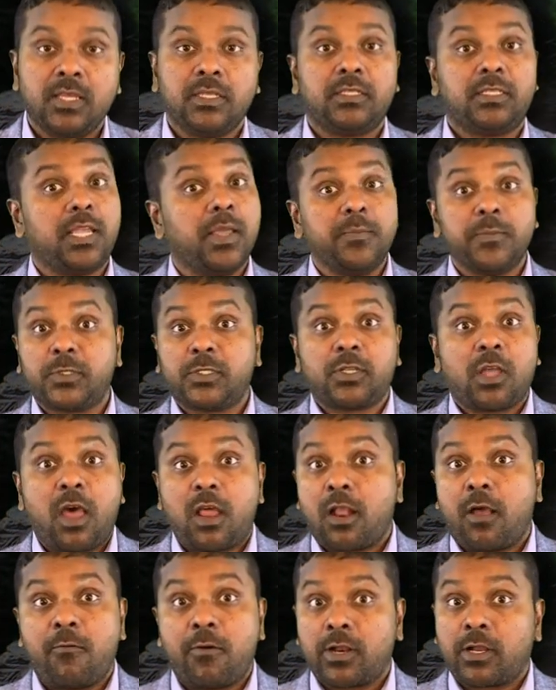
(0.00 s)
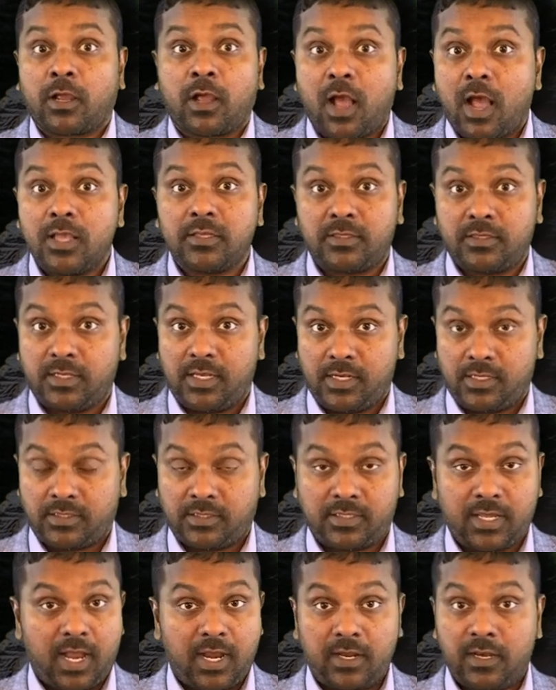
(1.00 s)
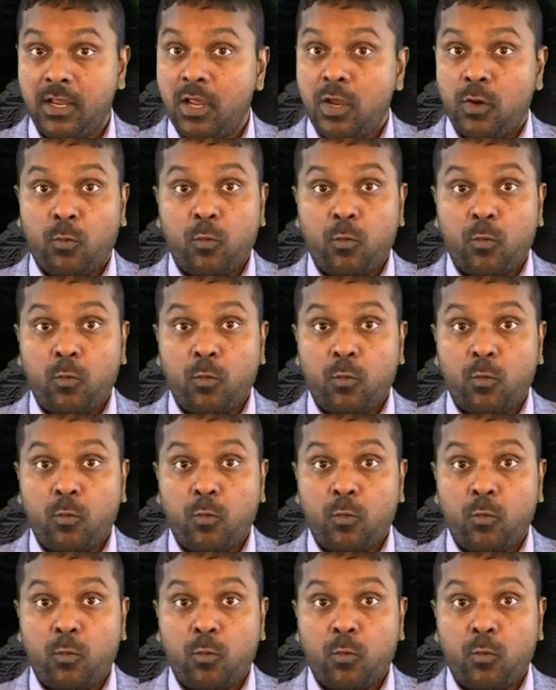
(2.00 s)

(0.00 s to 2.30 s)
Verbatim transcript: Chimps are our cousins and